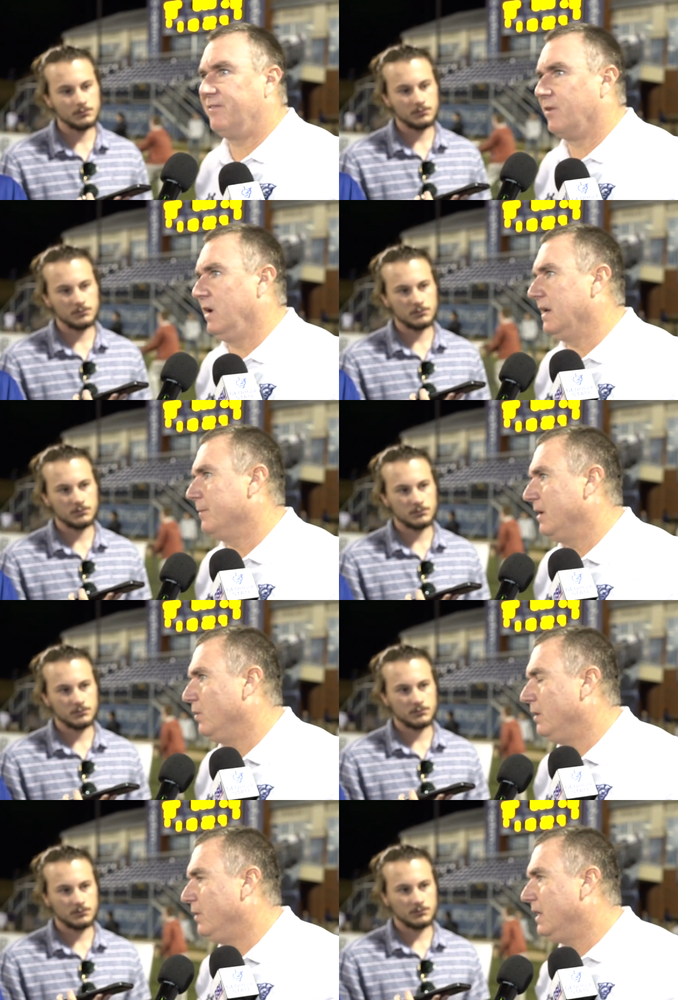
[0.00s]
Speaker 1: front. I
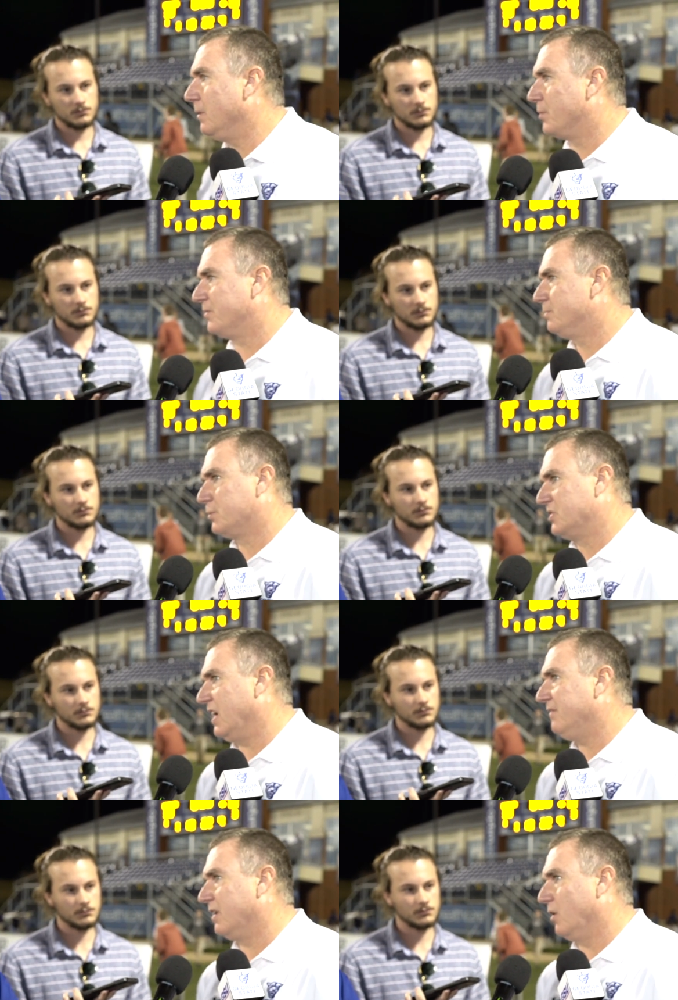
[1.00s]
mean, we, we didn't pr-
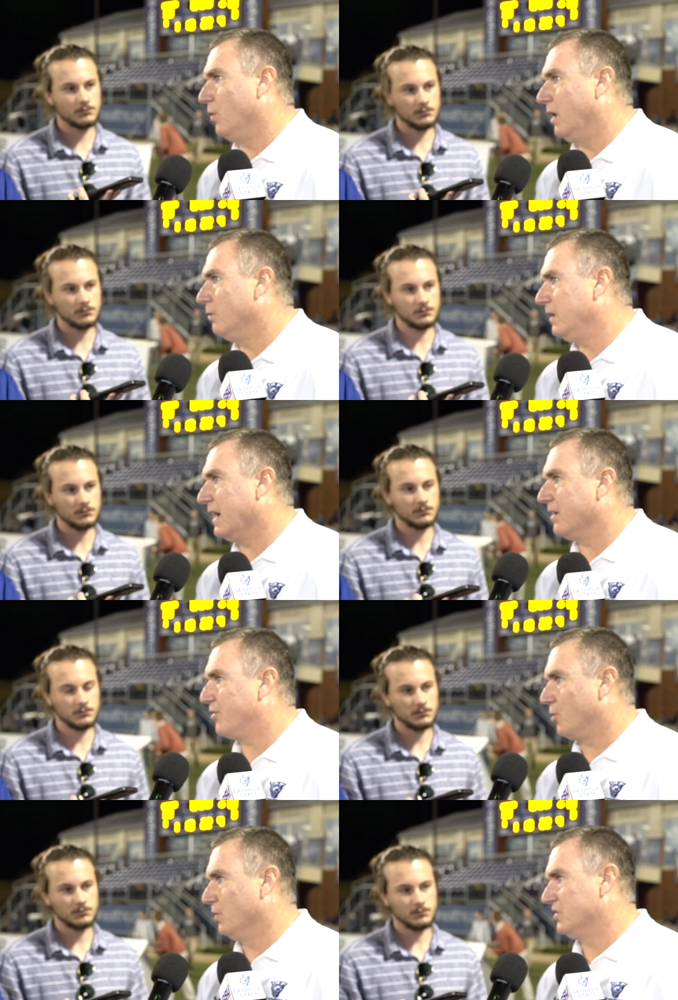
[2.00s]
protect very well. We got in
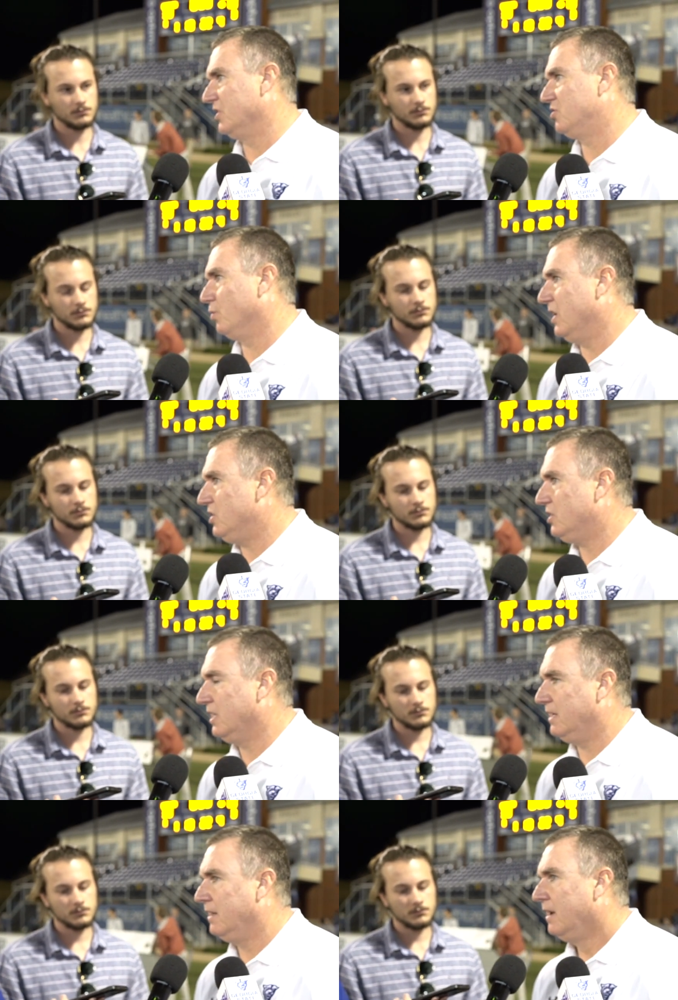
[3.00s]
a throwing
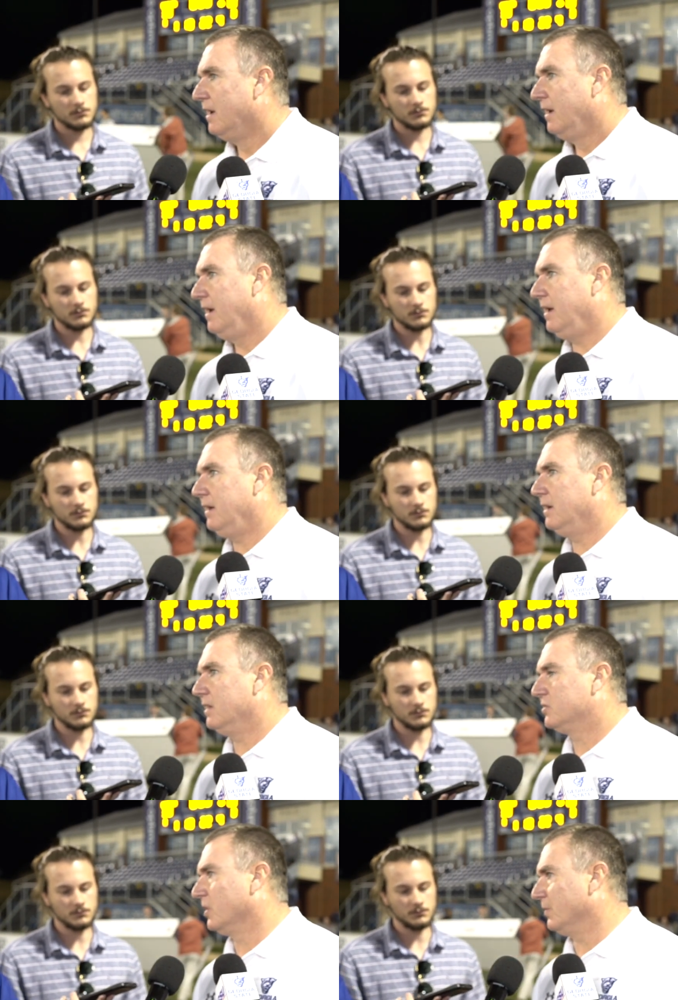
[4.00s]
situation, and and
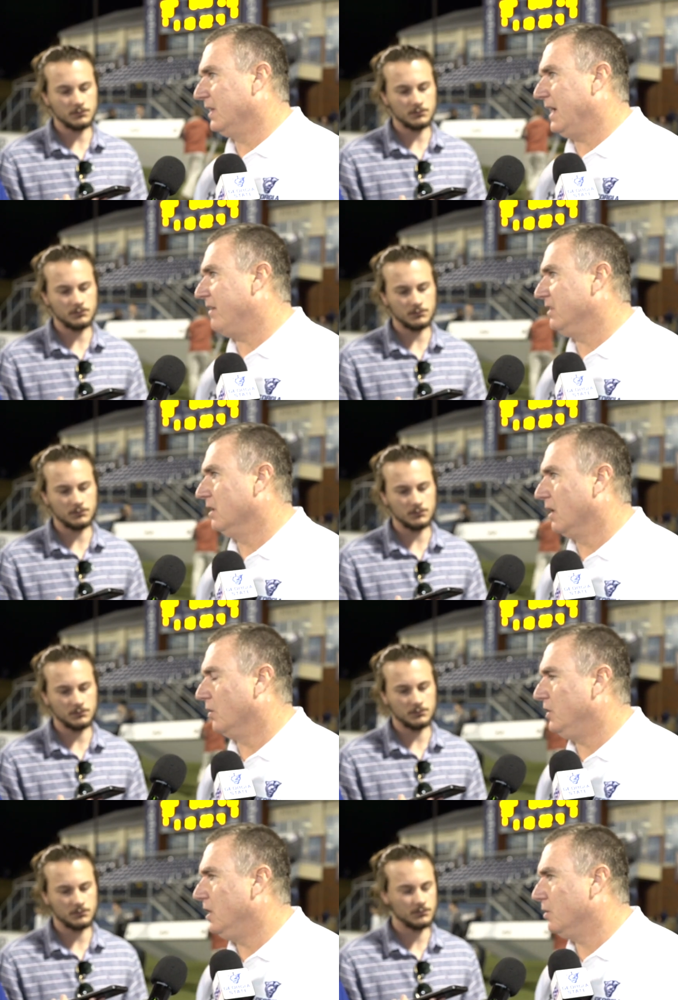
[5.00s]
uh, something they haven't done
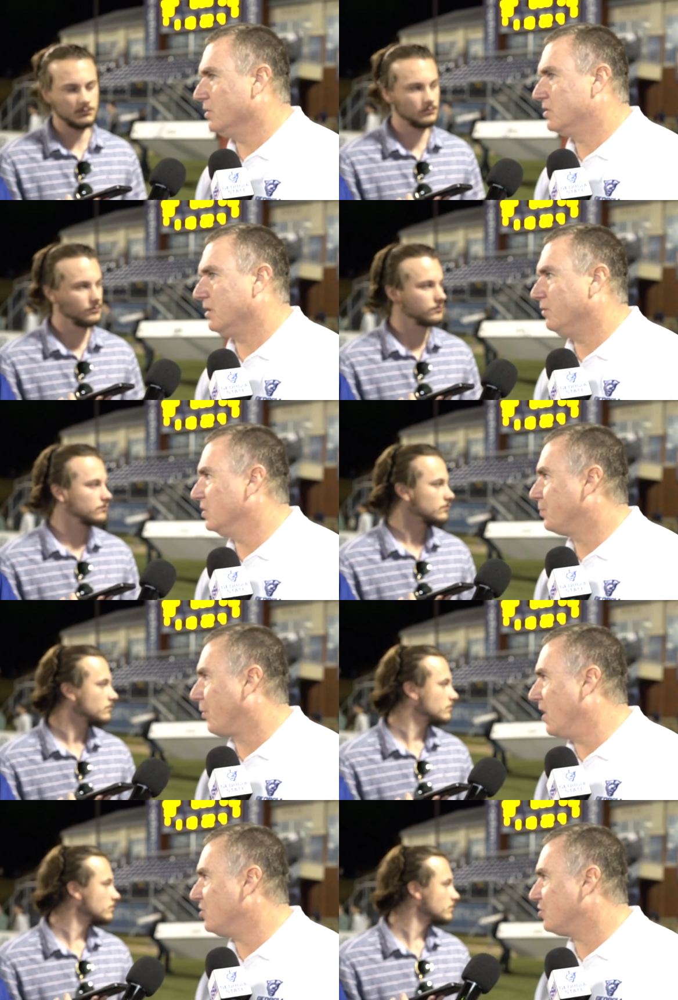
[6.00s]
all year was was
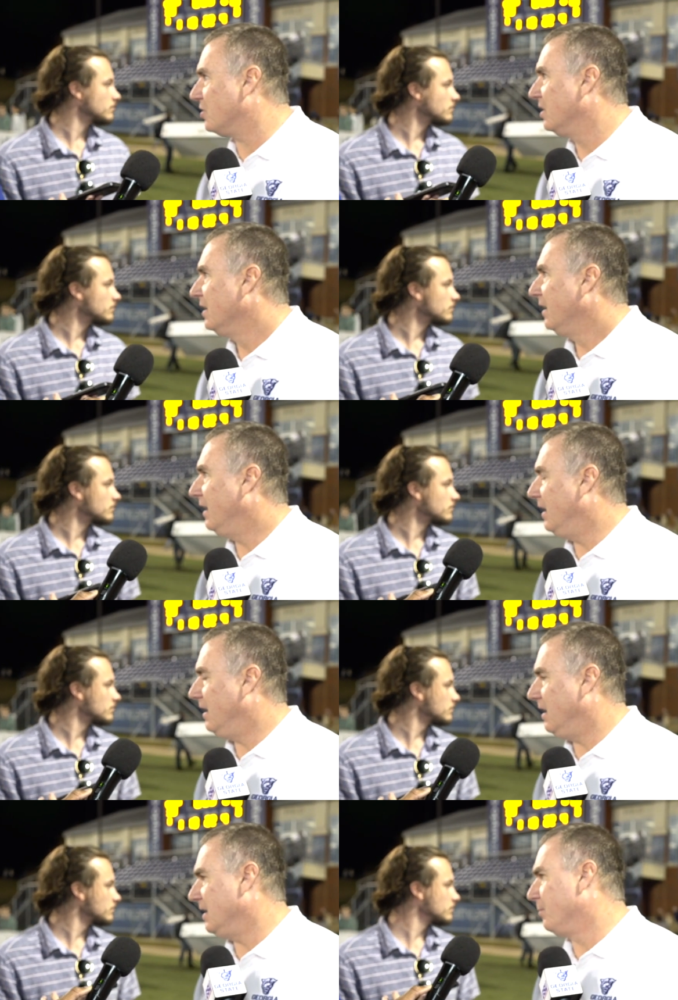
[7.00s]
pressure,
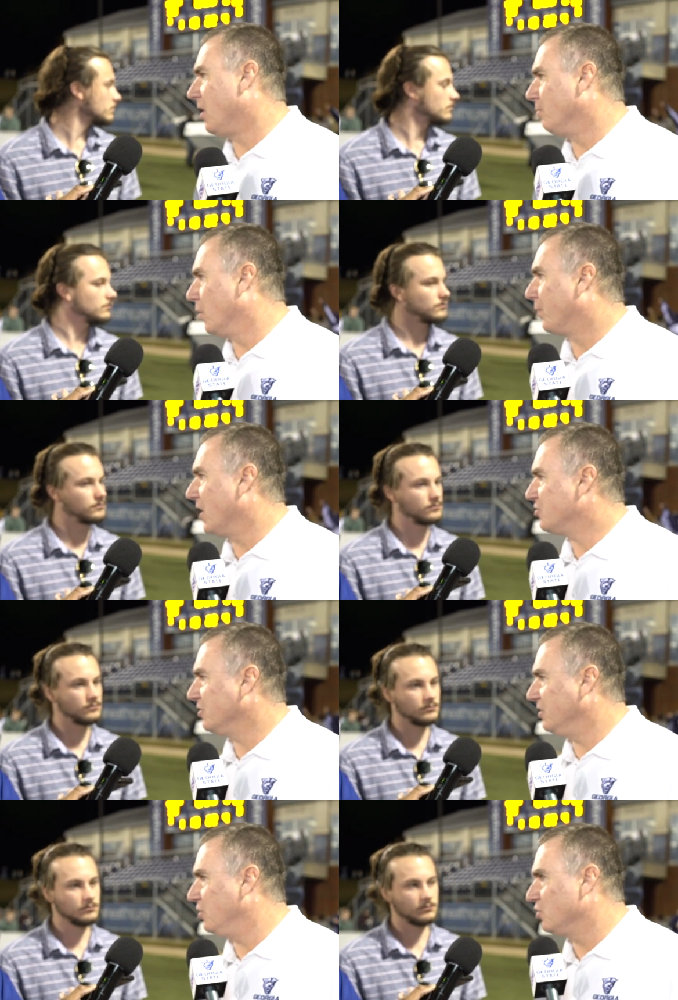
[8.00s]
and they brought more
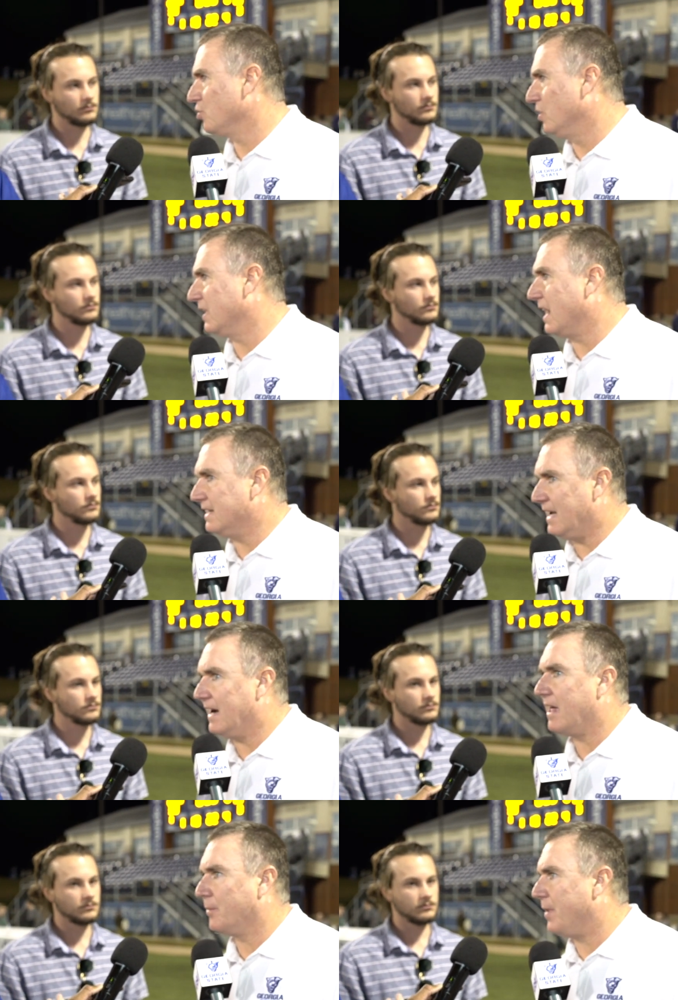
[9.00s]
pressure than usual and got
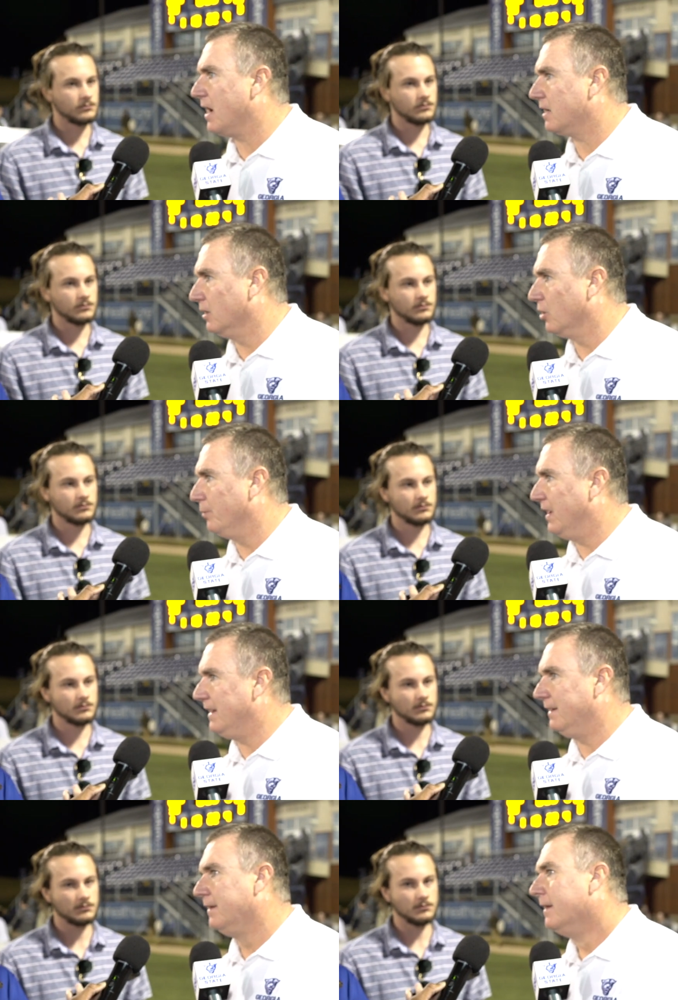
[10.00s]
Dan out of the pocket a little
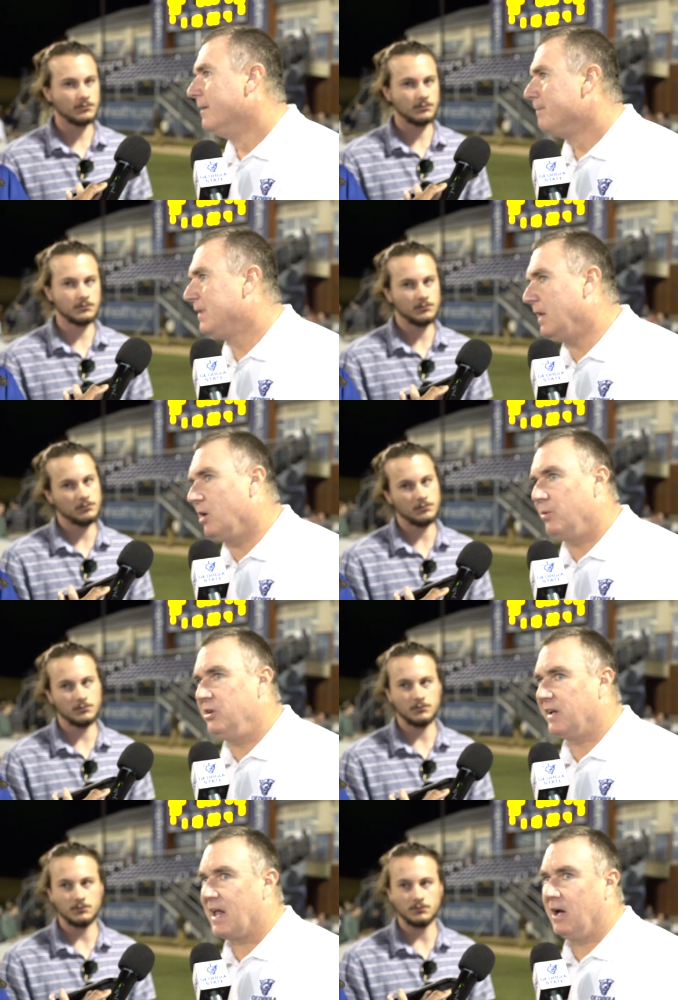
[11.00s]
bit. And you know,
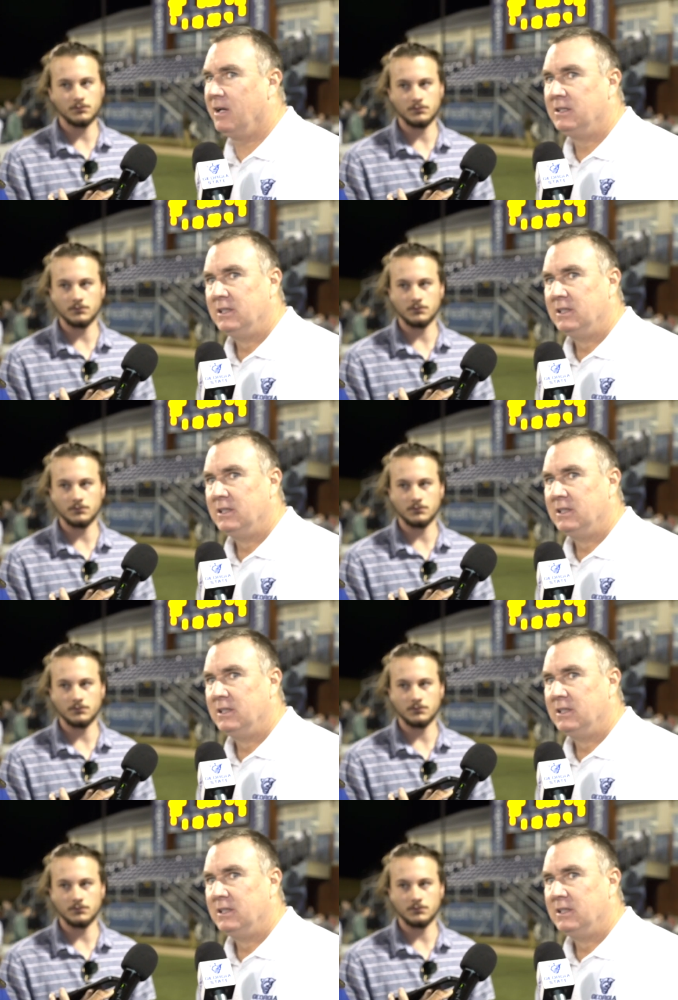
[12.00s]
when you got a